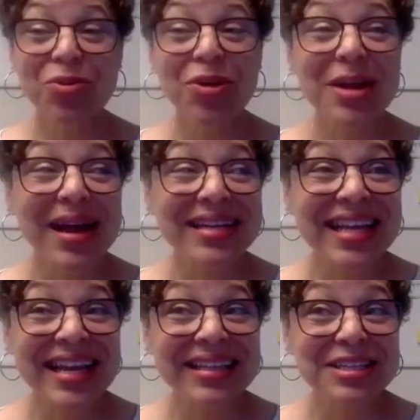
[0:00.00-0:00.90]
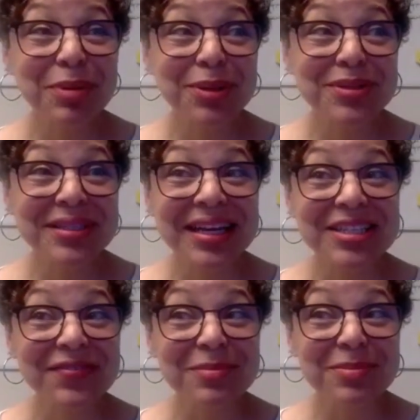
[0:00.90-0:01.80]
where am I taking this personally? Because
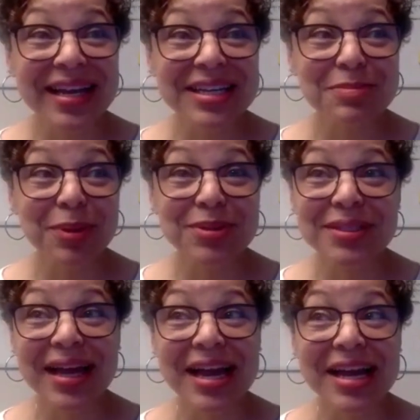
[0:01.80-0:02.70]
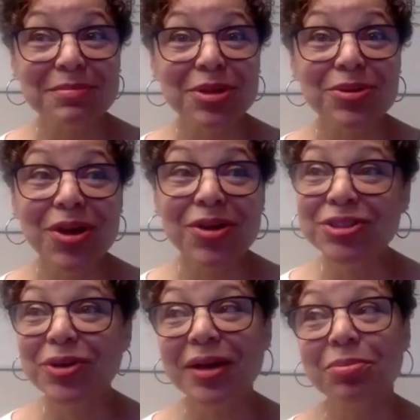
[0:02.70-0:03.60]
if I'm taking this personally, I am no longer
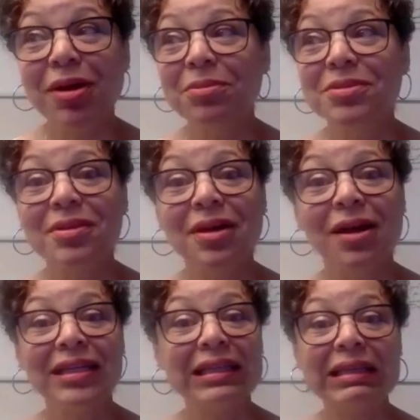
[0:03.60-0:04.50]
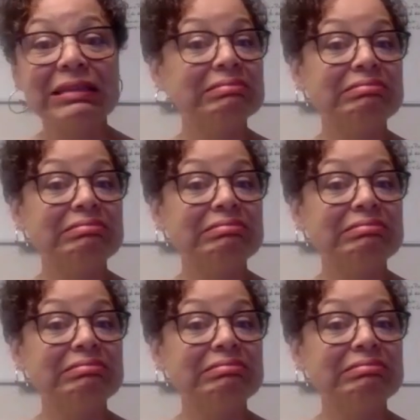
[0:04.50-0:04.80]
trying to problem solve anything.